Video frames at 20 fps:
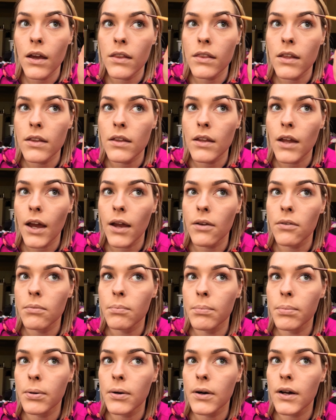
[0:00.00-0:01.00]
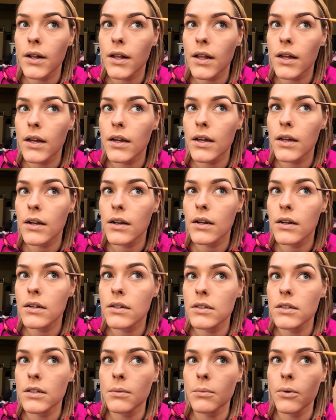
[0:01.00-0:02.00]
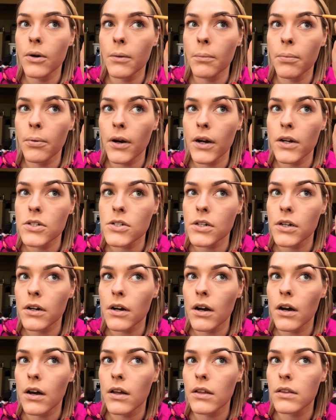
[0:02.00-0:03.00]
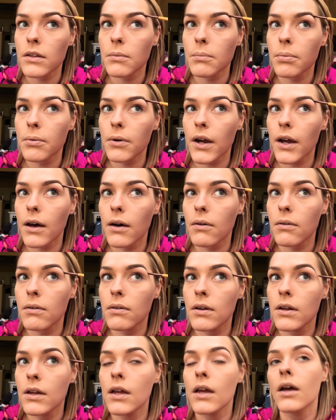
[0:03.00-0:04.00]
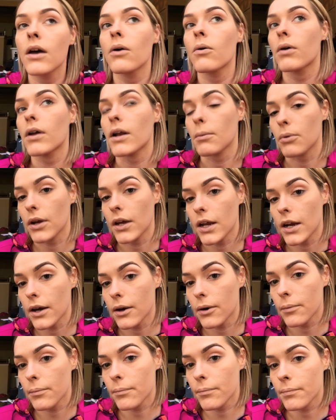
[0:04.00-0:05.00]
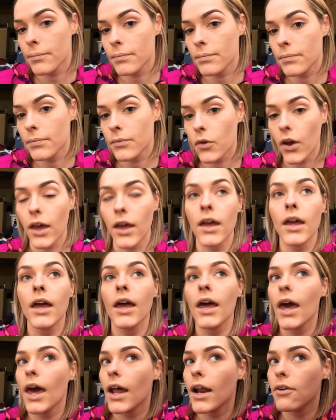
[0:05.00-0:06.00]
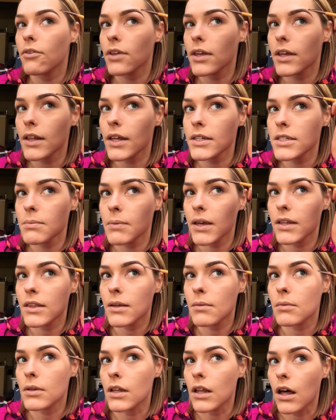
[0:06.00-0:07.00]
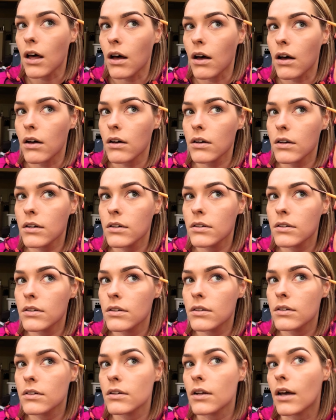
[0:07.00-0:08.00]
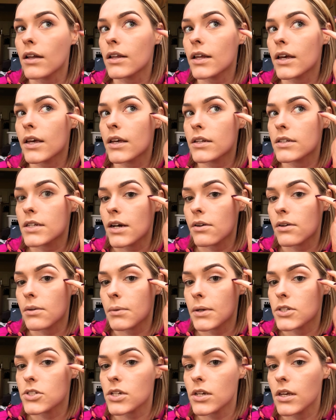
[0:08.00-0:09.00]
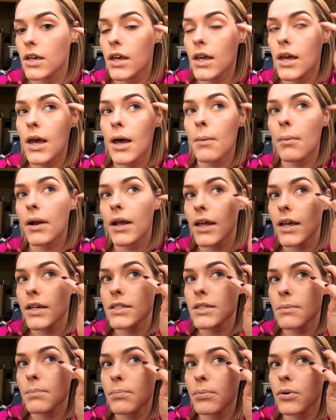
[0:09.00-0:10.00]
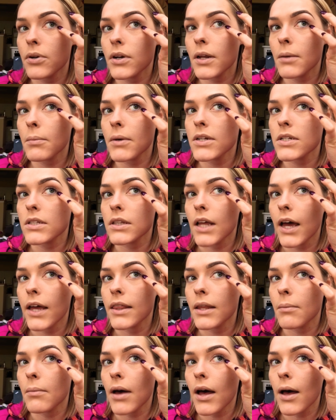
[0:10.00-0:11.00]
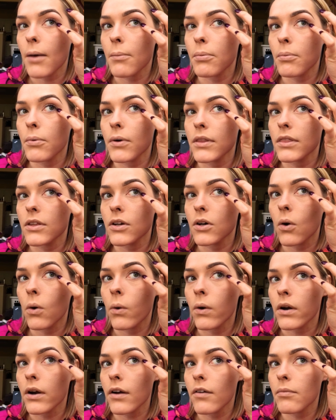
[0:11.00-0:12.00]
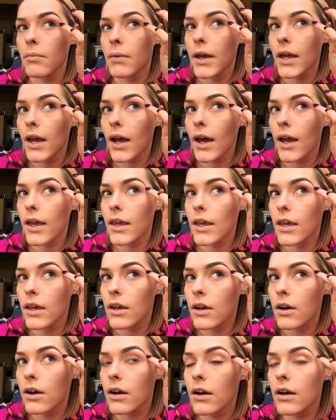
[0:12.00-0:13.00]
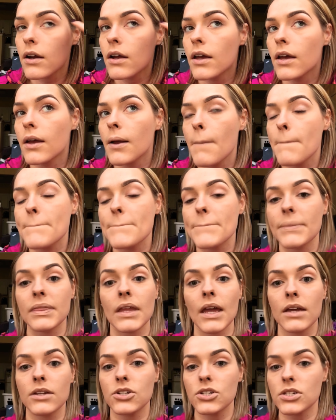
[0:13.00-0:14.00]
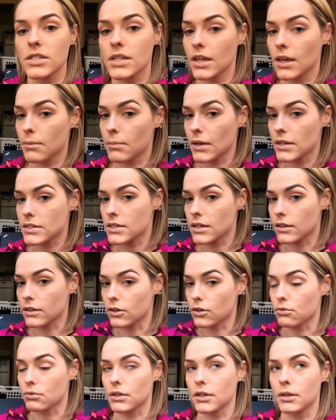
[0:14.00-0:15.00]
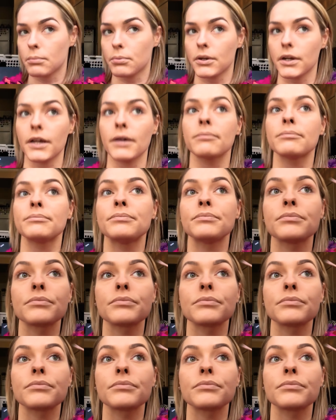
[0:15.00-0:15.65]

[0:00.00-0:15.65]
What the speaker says: And then I put some more pressure on the brow when I bring it out, okay? And I really like to make them long, not like down to my cheek, but I like to pretty much line them up with the corner of my eye here. I just think it makes it look really pretty.